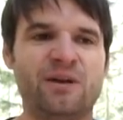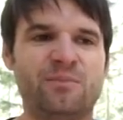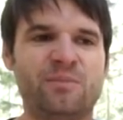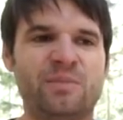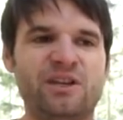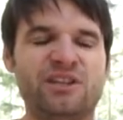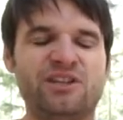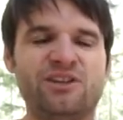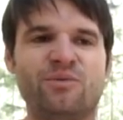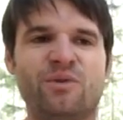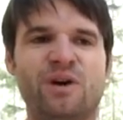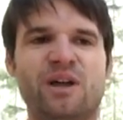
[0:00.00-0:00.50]
But
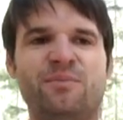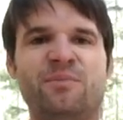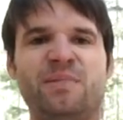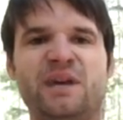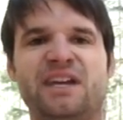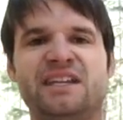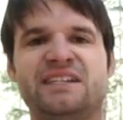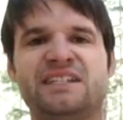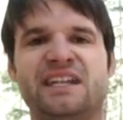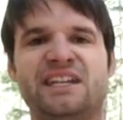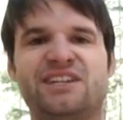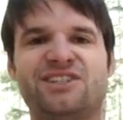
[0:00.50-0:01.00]
you do wanna pay
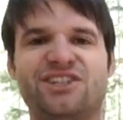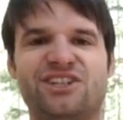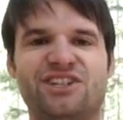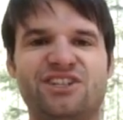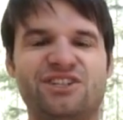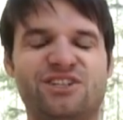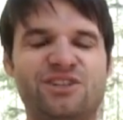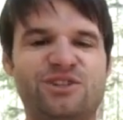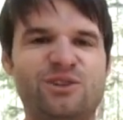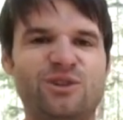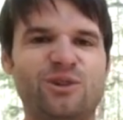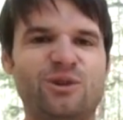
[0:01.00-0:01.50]
attention
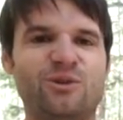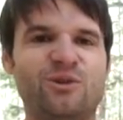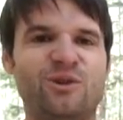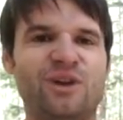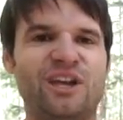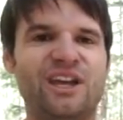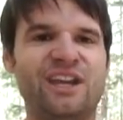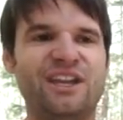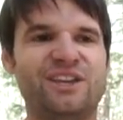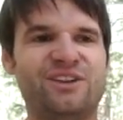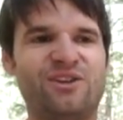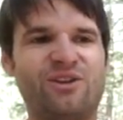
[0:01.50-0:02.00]
to
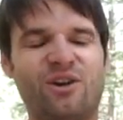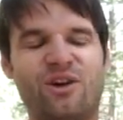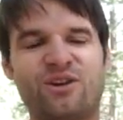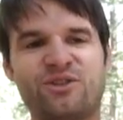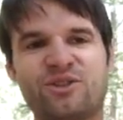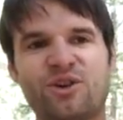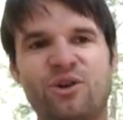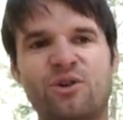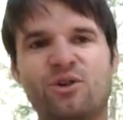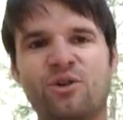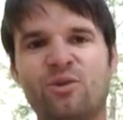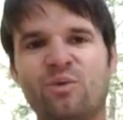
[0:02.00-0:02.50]
your
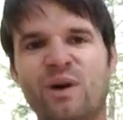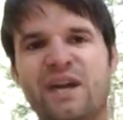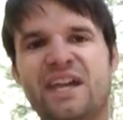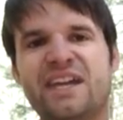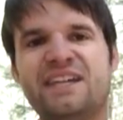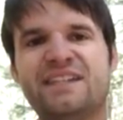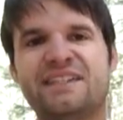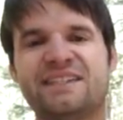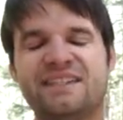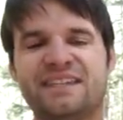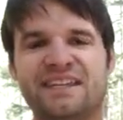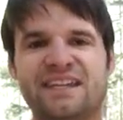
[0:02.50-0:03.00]
total
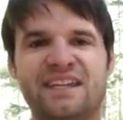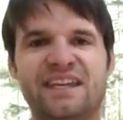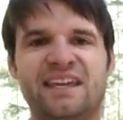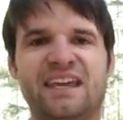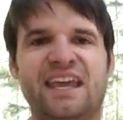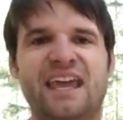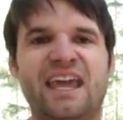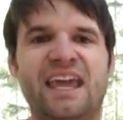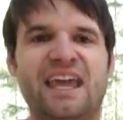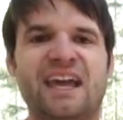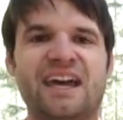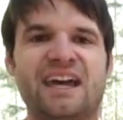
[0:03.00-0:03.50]
weight
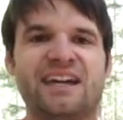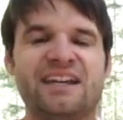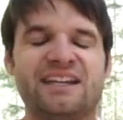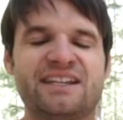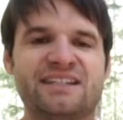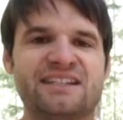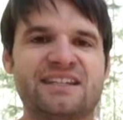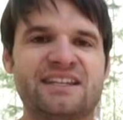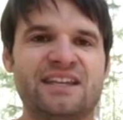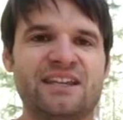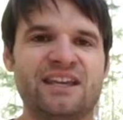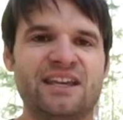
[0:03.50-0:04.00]

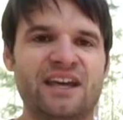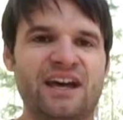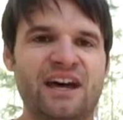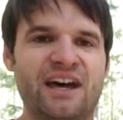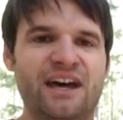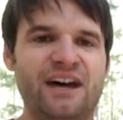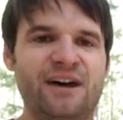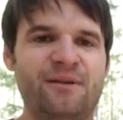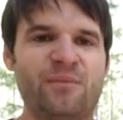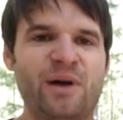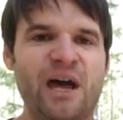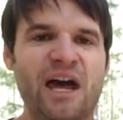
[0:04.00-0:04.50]
and
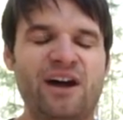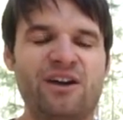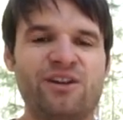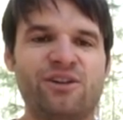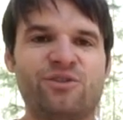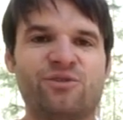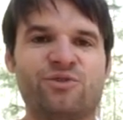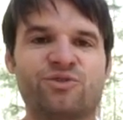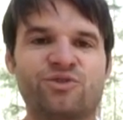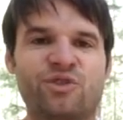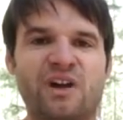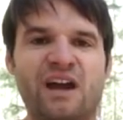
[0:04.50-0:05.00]
how
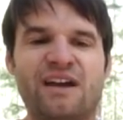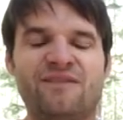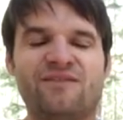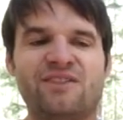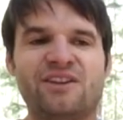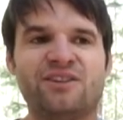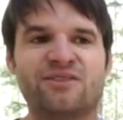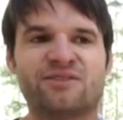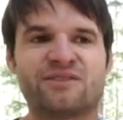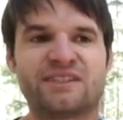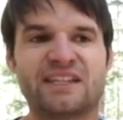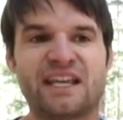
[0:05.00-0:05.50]
you're
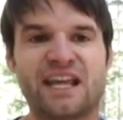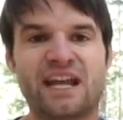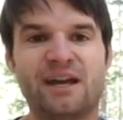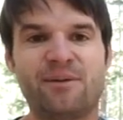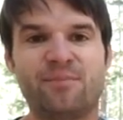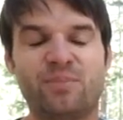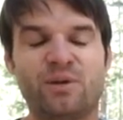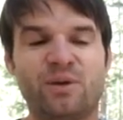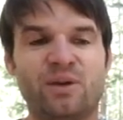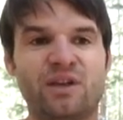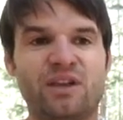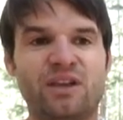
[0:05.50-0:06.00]
driving your
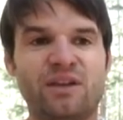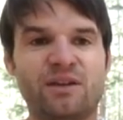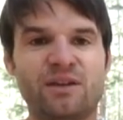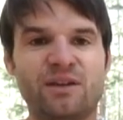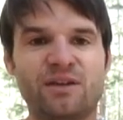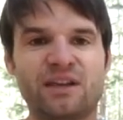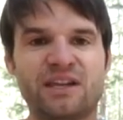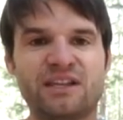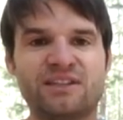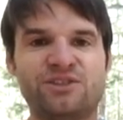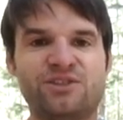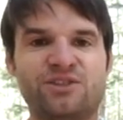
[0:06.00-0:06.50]
setup,
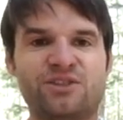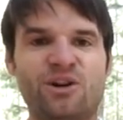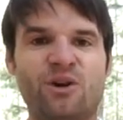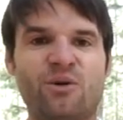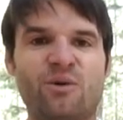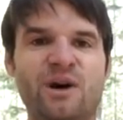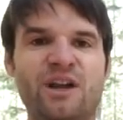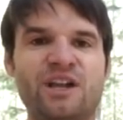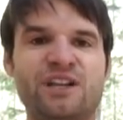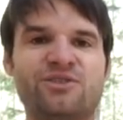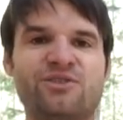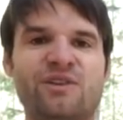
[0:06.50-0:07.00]
because you don't
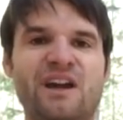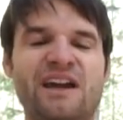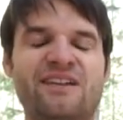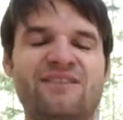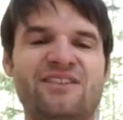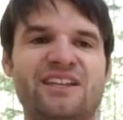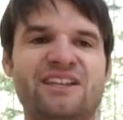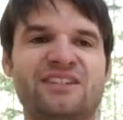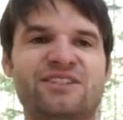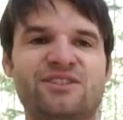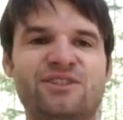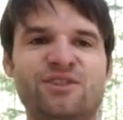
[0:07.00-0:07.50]
wanna drive
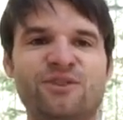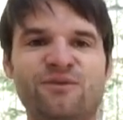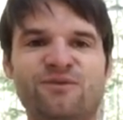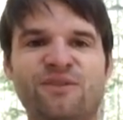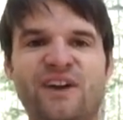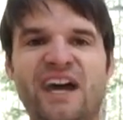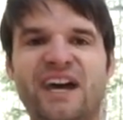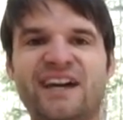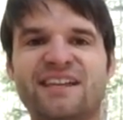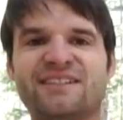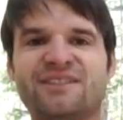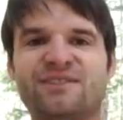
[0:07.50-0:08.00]
it too
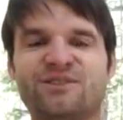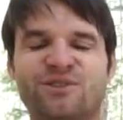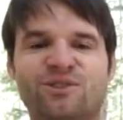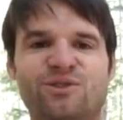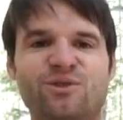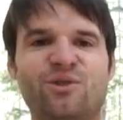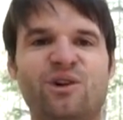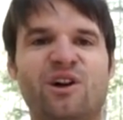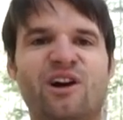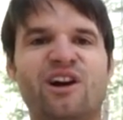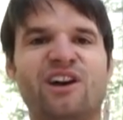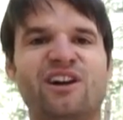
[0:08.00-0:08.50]
fast or
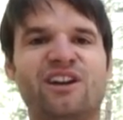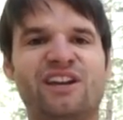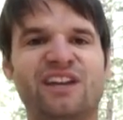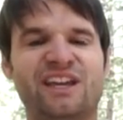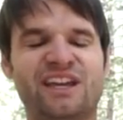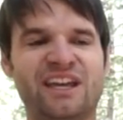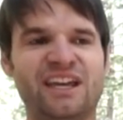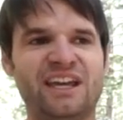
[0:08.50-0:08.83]
too hard.